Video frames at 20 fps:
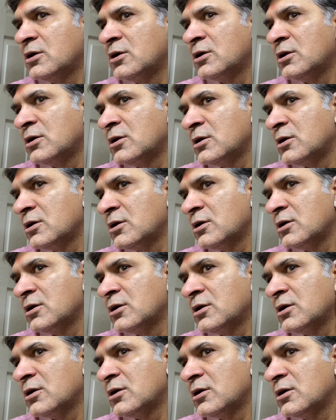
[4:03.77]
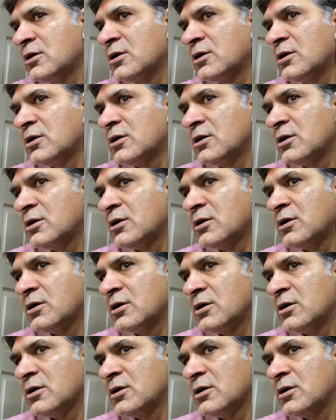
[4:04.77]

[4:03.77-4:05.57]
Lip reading: Nothing is said.